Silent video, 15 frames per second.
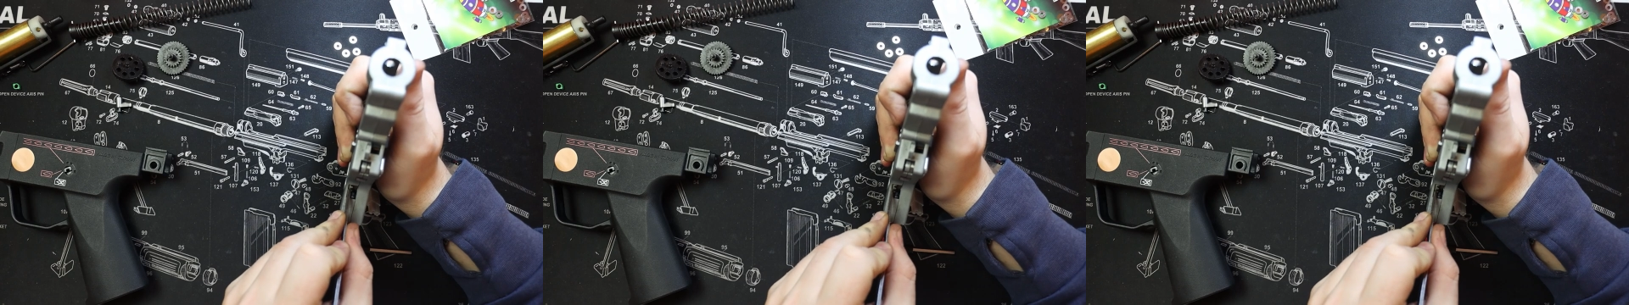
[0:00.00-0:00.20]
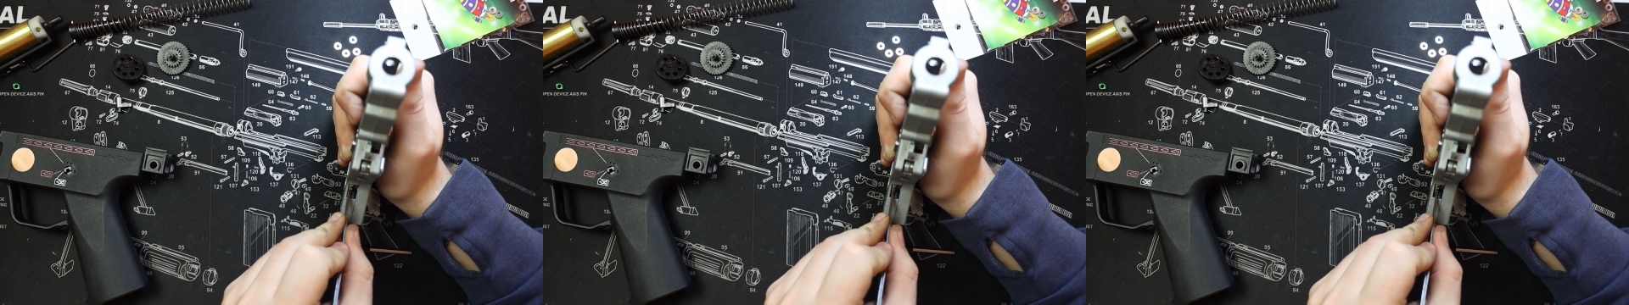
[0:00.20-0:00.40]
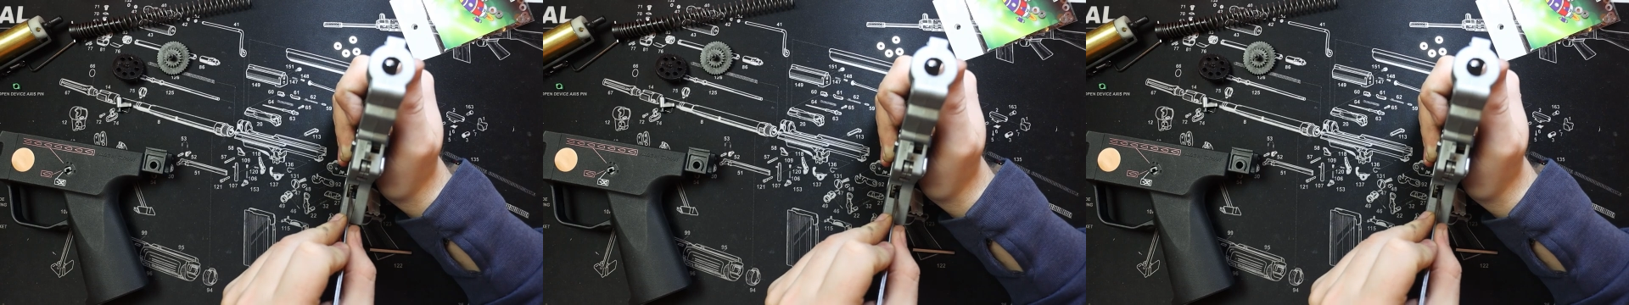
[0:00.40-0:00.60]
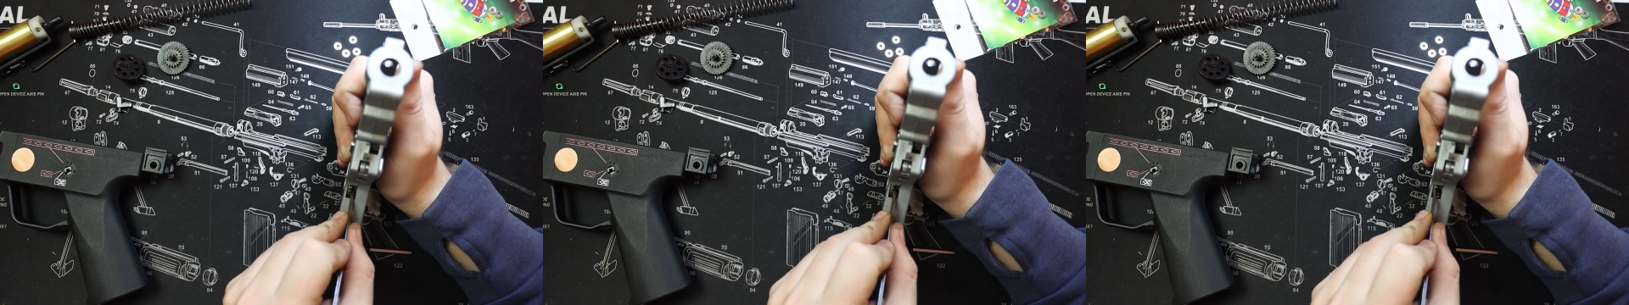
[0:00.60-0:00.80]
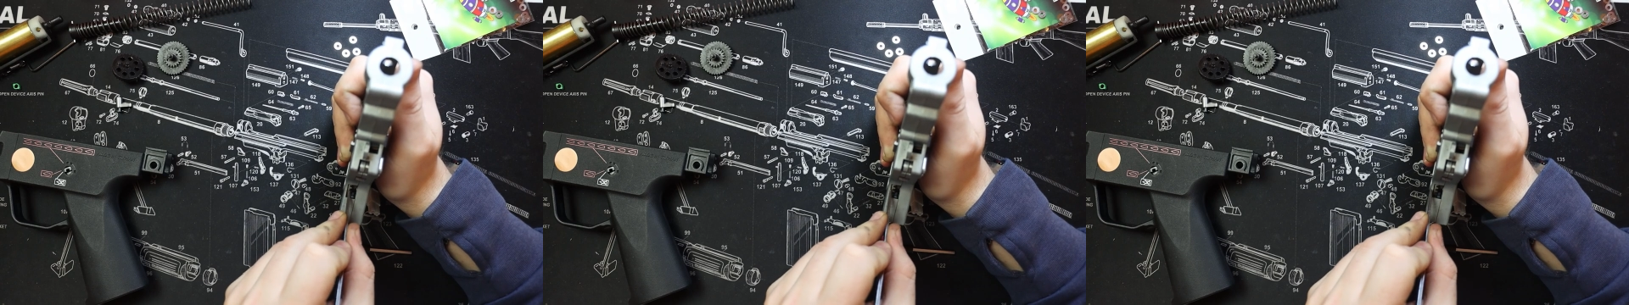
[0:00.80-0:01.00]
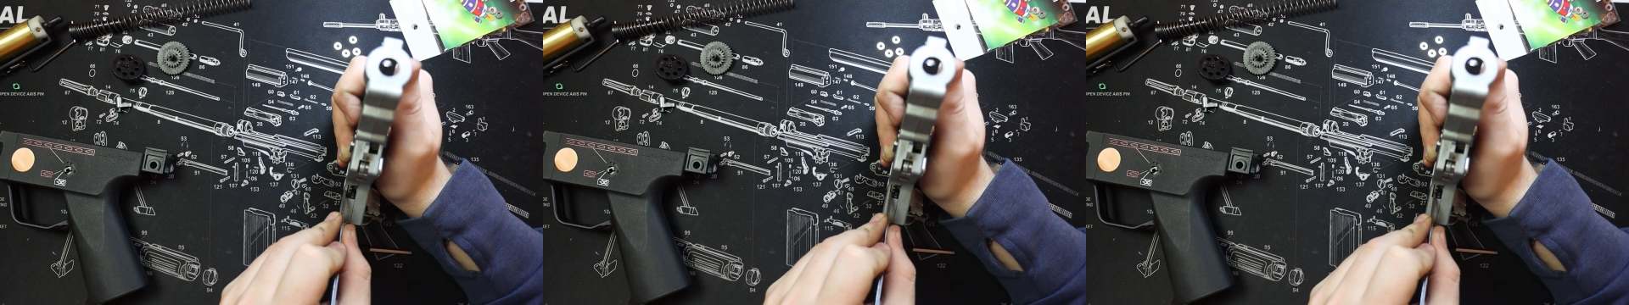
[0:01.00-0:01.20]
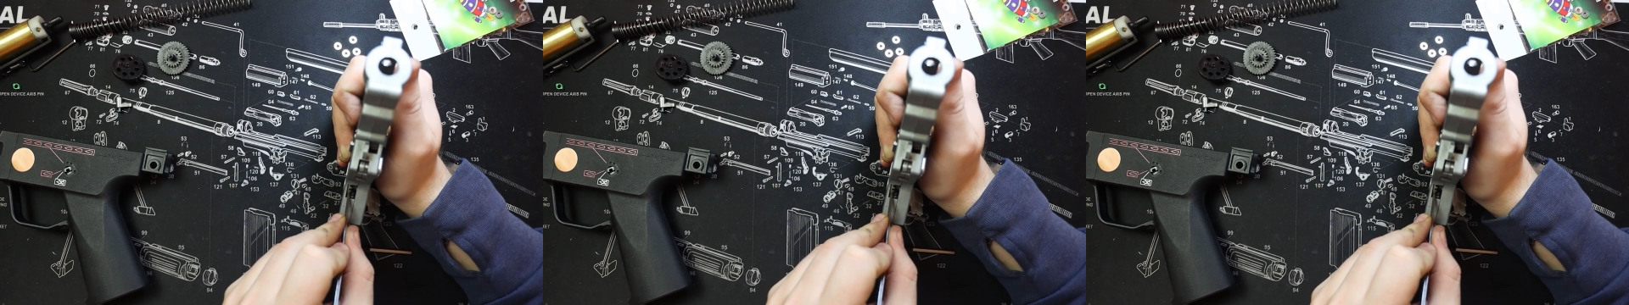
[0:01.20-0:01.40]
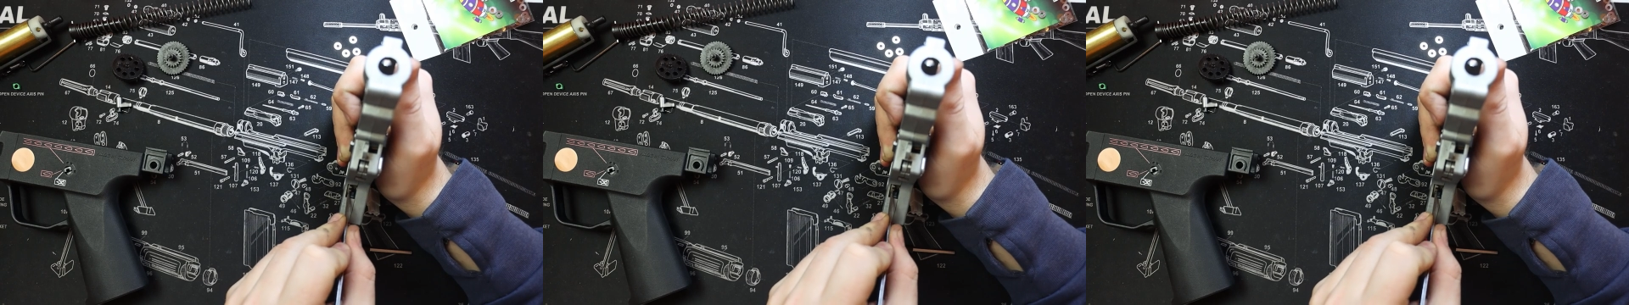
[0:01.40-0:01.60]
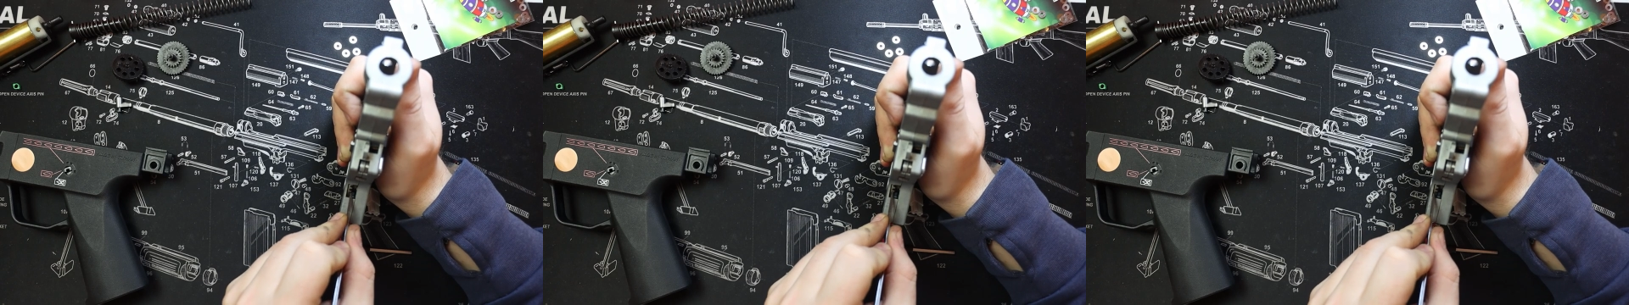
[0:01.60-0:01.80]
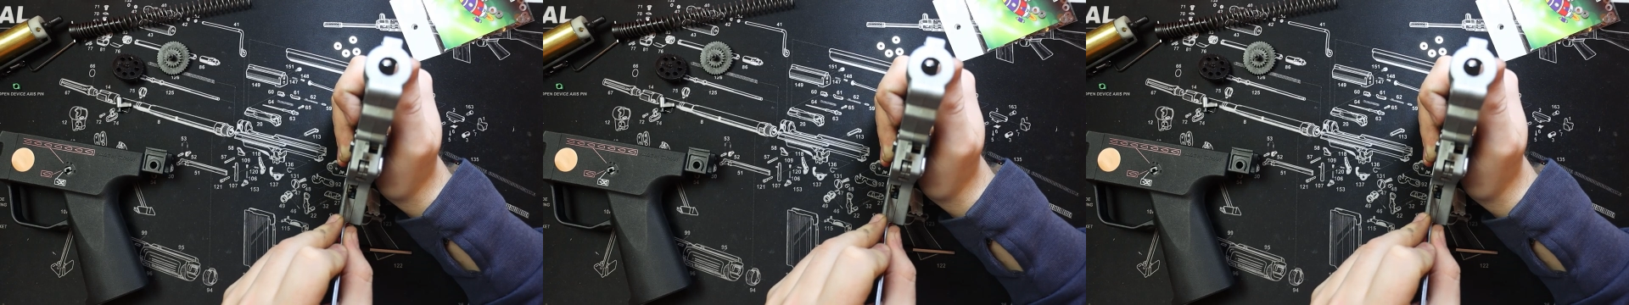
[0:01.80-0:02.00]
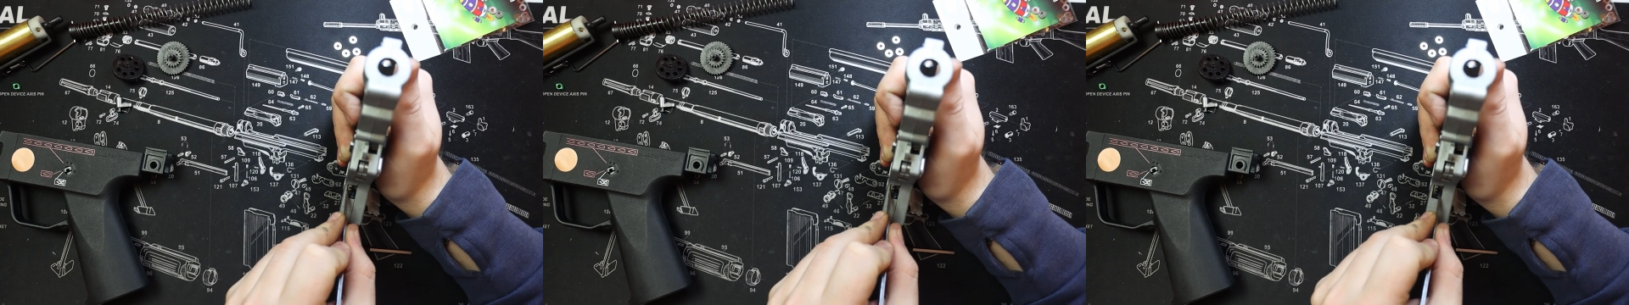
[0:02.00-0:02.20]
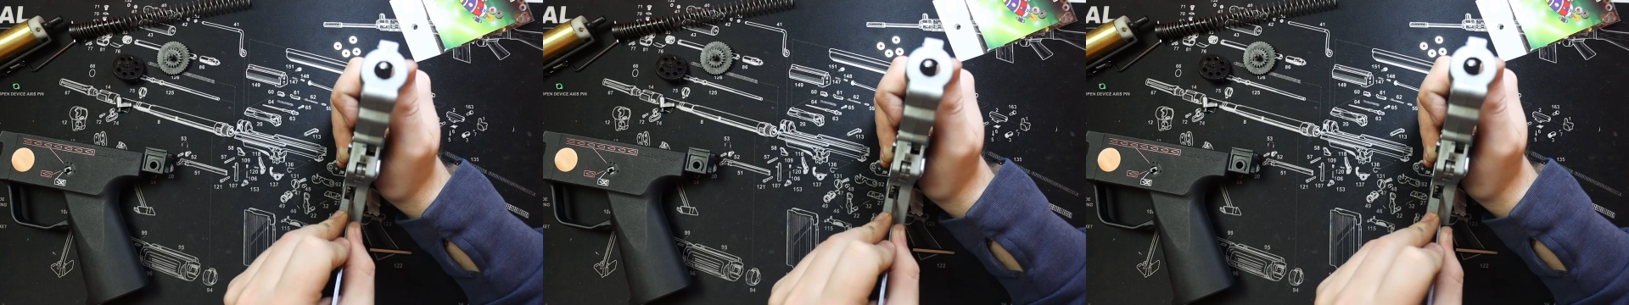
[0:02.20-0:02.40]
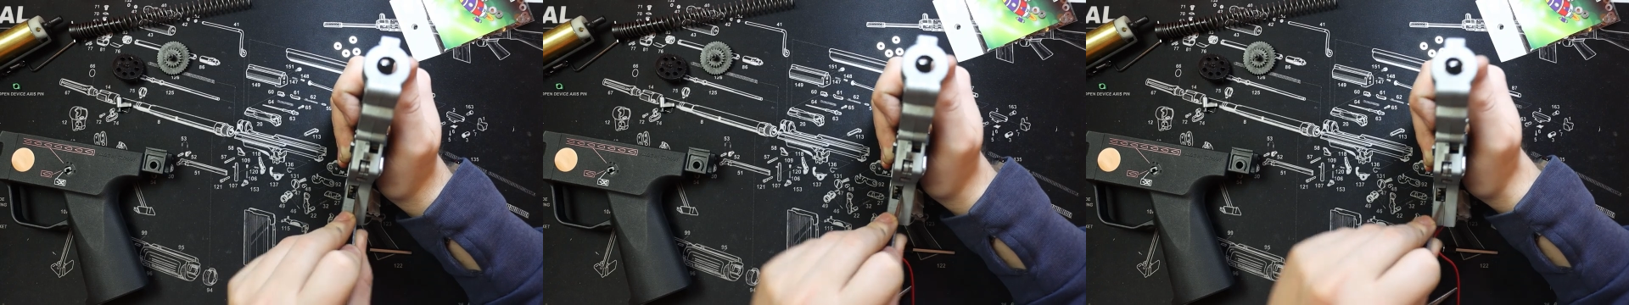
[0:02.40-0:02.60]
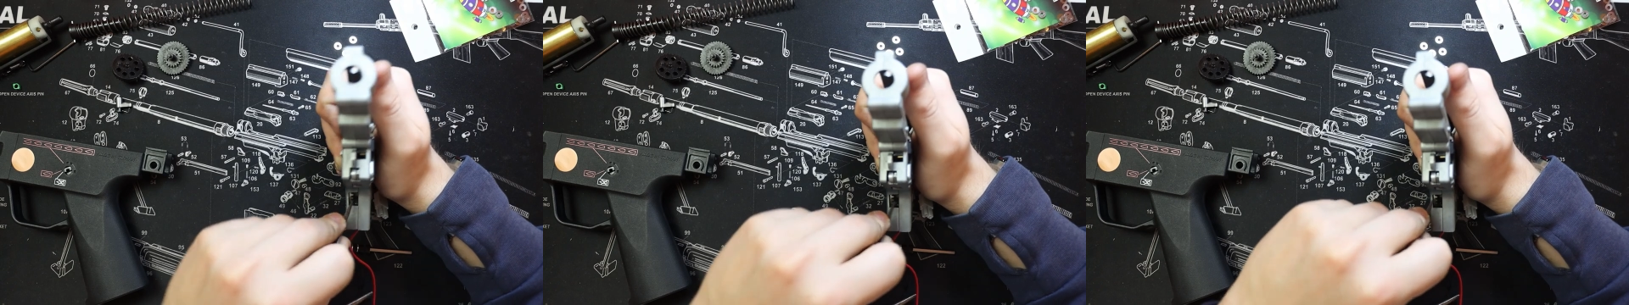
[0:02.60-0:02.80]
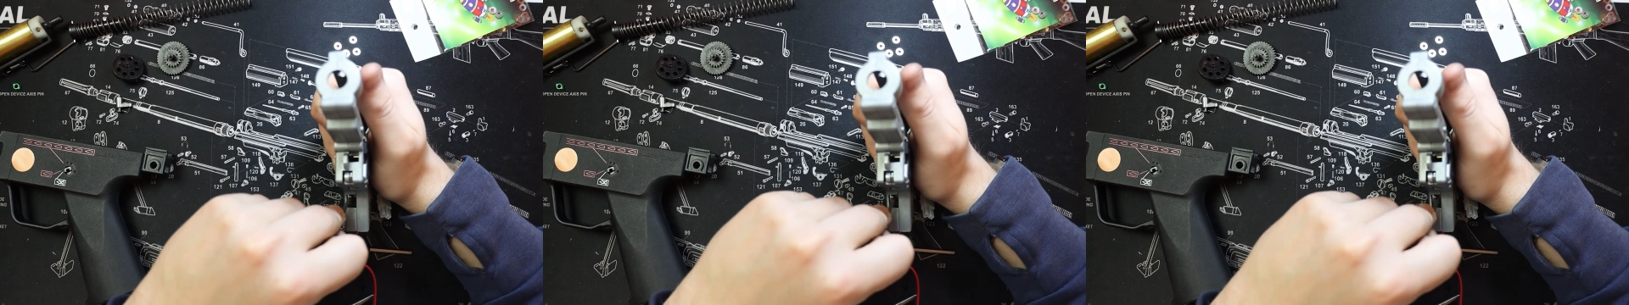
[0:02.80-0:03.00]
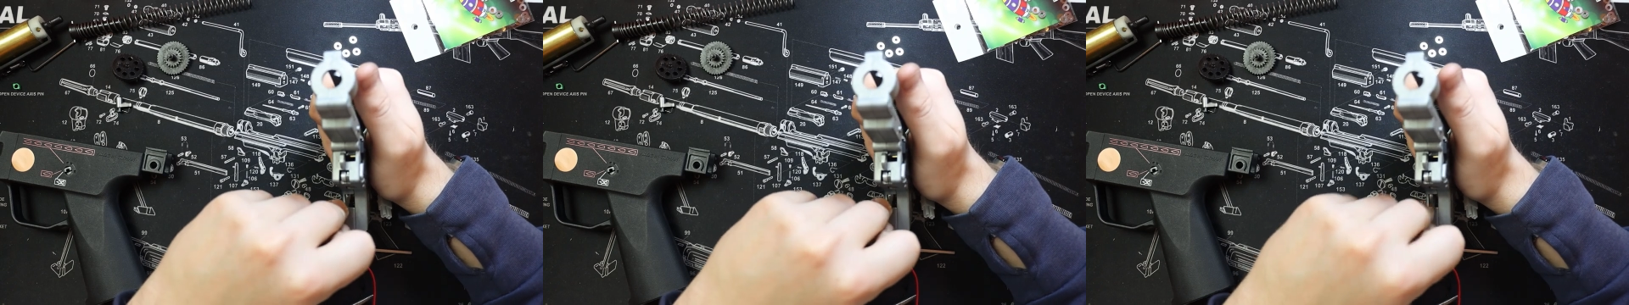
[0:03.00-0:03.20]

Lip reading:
Nobody's mouth can be seen.